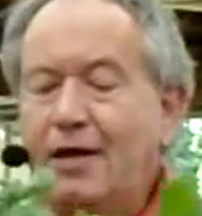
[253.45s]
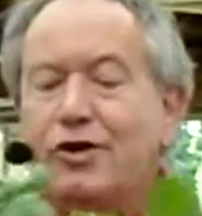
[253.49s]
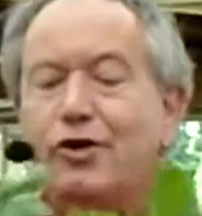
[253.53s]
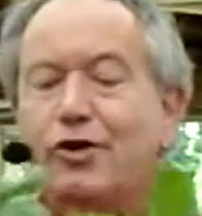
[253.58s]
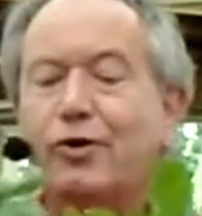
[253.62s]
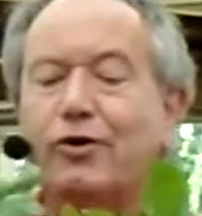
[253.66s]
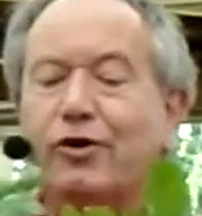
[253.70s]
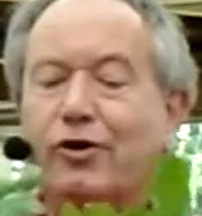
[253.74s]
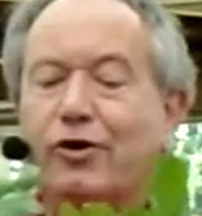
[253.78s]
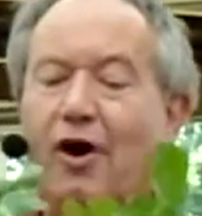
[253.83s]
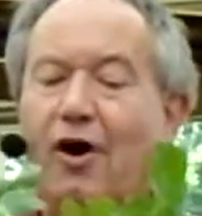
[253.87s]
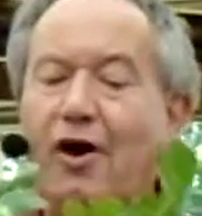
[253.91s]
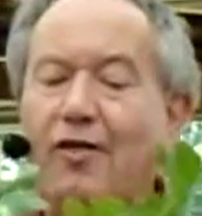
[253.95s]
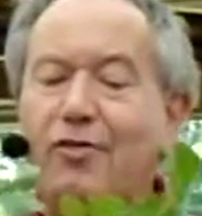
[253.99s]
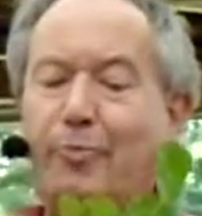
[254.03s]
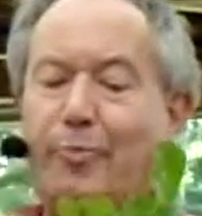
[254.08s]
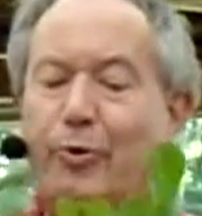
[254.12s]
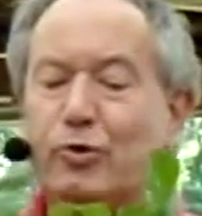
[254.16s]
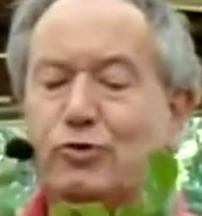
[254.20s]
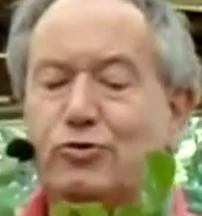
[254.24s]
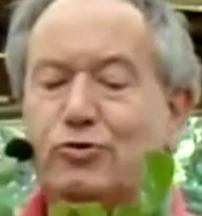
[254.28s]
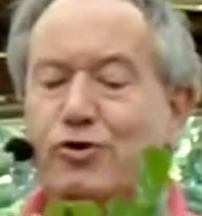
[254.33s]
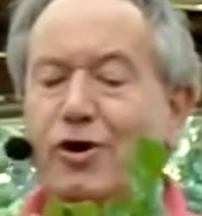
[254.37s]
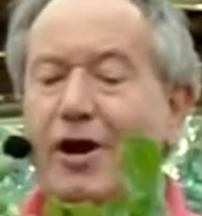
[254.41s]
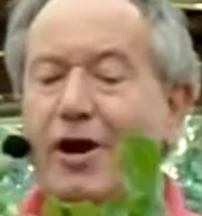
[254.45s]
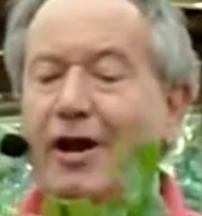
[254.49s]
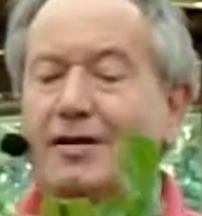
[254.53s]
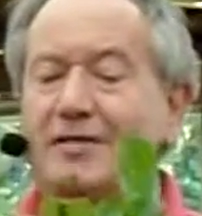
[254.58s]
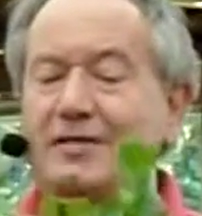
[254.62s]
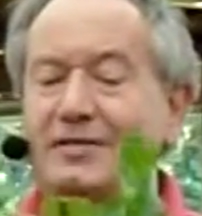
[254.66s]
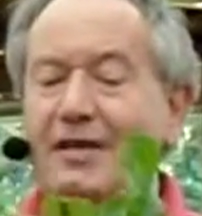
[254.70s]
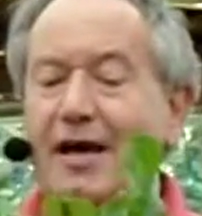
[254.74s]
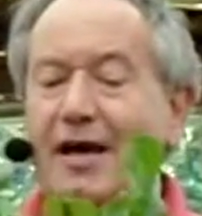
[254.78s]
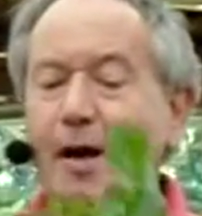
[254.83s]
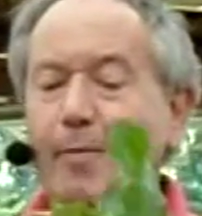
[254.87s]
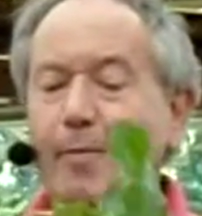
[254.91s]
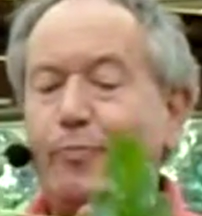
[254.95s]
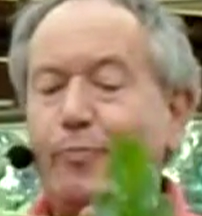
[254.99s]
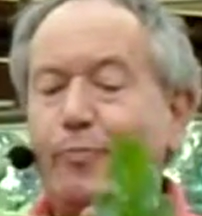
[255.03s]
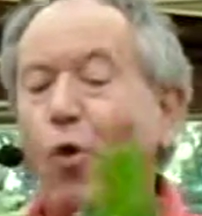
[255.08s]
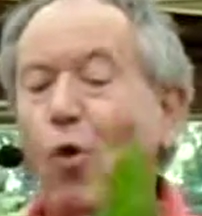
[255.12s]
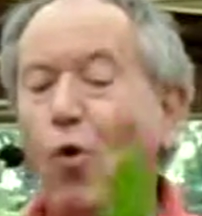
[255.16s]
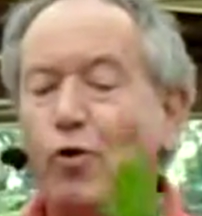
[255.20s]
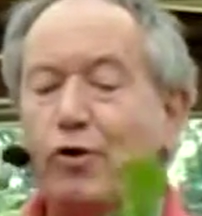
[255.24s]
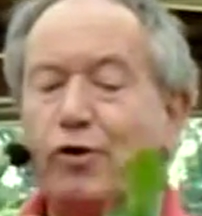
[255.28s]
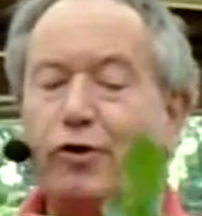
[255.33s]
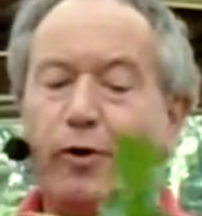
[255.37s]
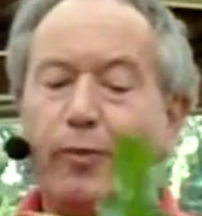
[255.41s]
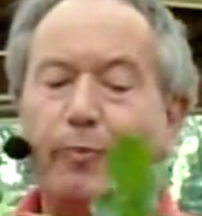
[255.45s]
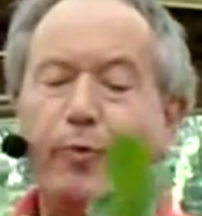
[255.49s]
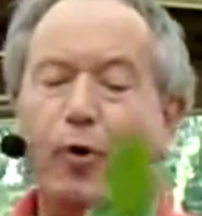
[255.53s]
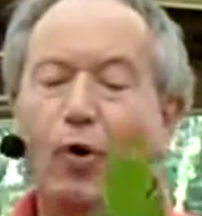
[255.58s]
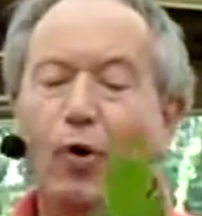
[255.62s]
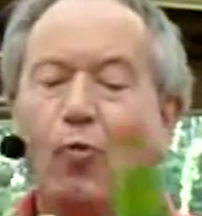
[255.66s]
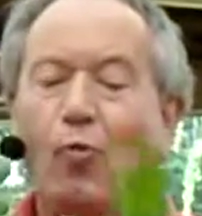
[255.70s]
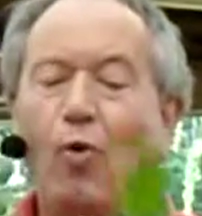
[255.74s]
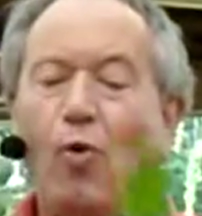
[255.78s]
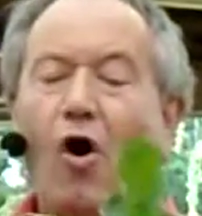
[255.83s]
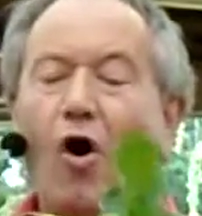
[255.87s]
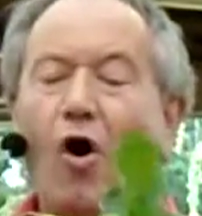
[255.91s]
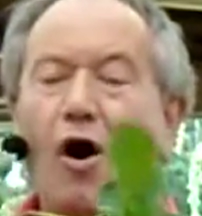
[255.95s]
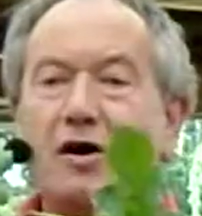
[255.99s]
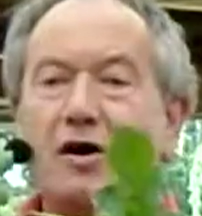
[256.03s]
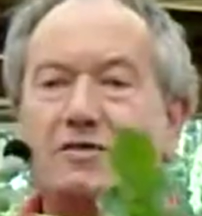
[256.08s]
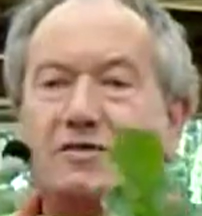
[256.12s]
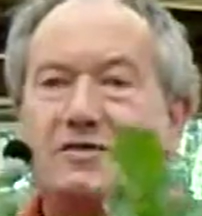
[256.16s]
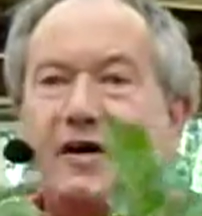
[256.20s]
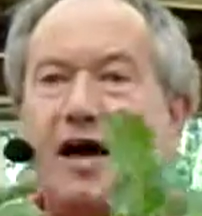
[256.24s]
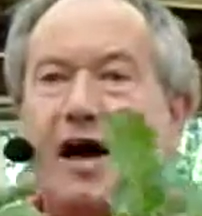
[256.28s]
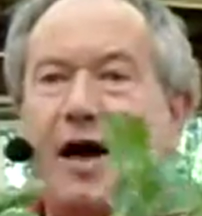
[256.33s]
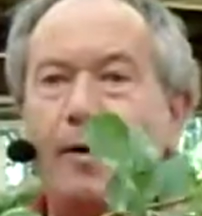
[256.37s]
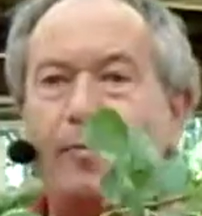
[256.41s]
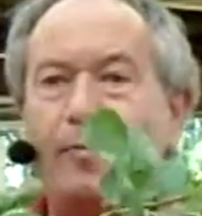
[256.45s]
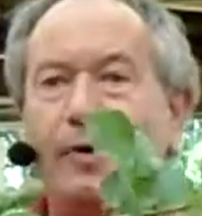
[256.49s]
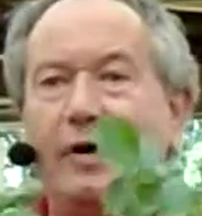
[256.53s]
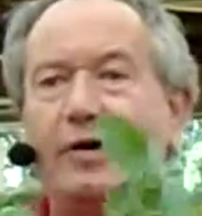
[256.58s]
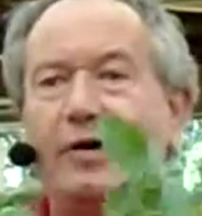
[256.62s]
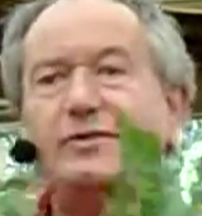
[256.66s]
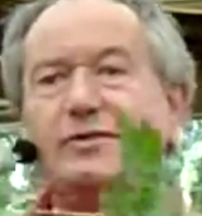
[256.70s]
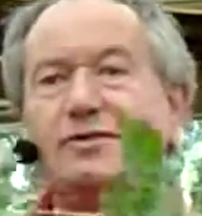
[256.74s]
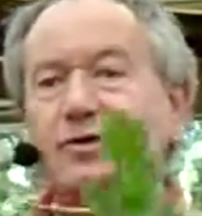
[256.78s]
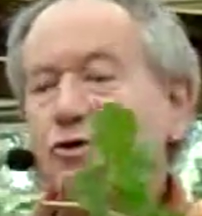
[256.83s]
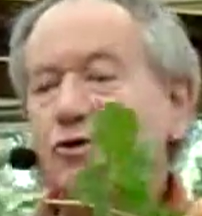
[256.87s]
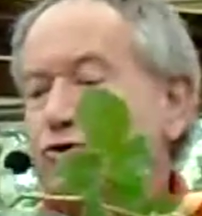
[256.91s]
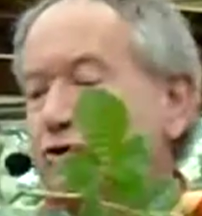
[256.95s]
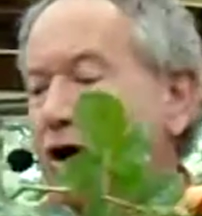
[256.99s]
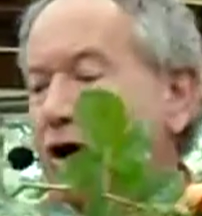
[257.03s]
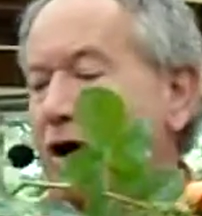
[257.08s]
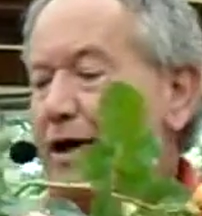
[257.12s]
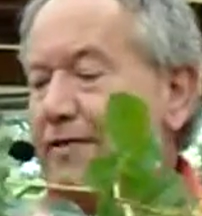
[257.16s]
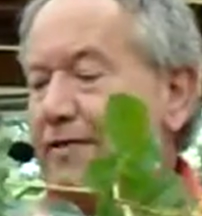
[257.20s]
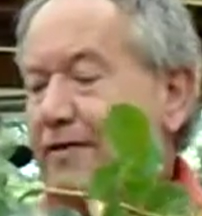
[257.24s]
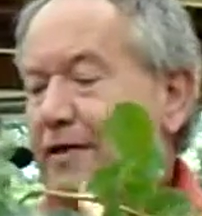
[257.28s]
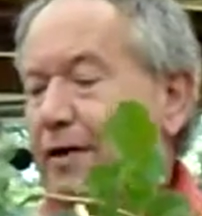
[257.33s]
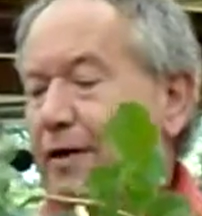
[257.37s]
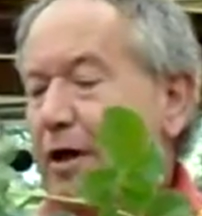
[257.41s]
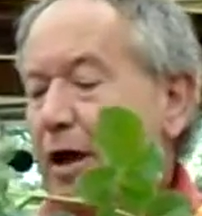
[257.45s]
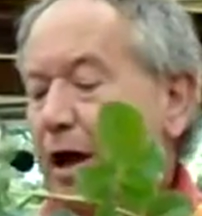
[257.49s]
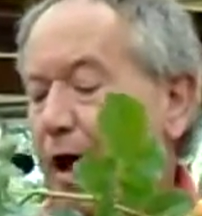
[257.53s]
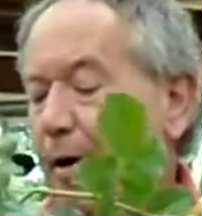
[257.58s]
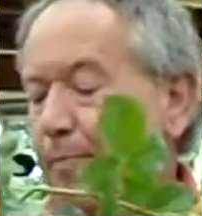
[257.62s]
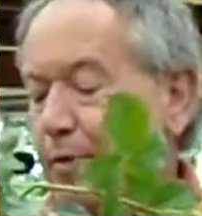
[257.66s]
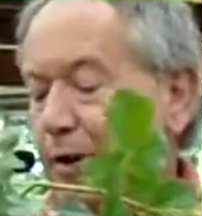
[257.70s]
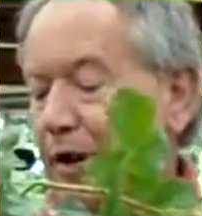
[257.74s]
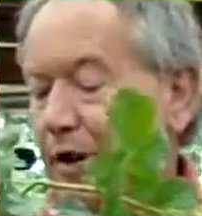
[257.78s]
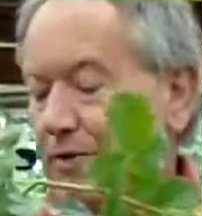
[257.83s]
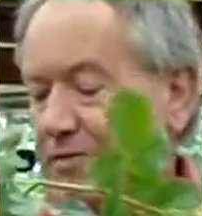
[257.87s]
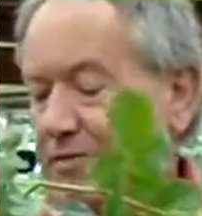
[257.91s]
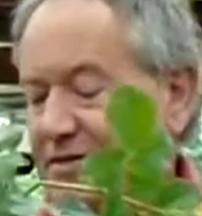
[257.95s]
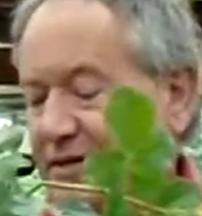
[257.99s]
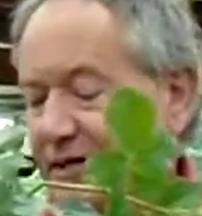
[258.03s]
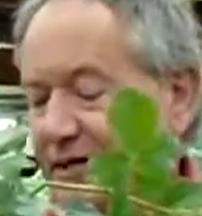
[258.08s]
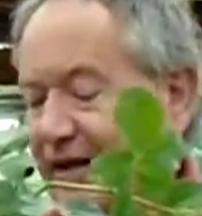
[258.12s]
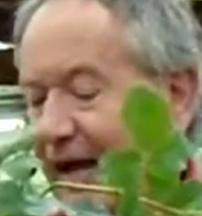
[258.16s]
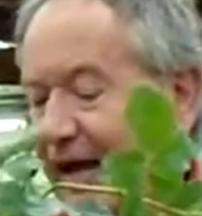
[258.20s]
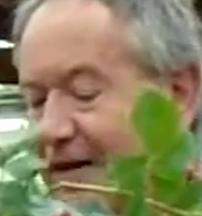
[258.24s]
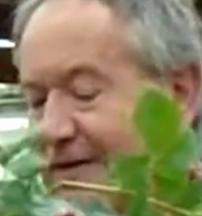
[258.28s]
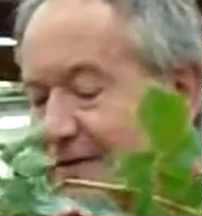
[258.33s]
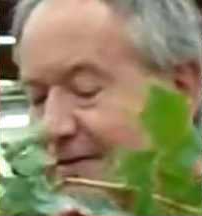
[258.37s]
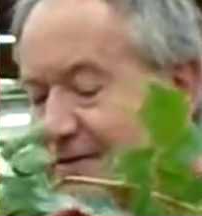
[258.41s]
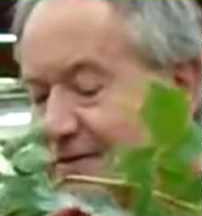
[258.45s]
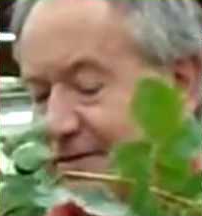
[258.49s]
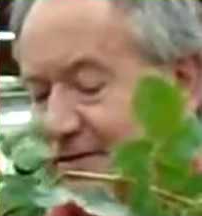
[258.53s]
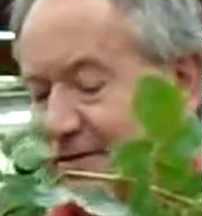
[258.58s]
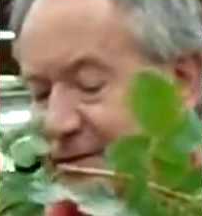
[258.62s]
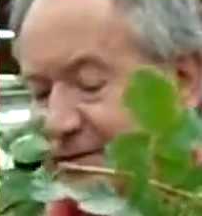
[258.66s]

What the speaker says: You can either put trellis up or you can put wires up to train the plant against.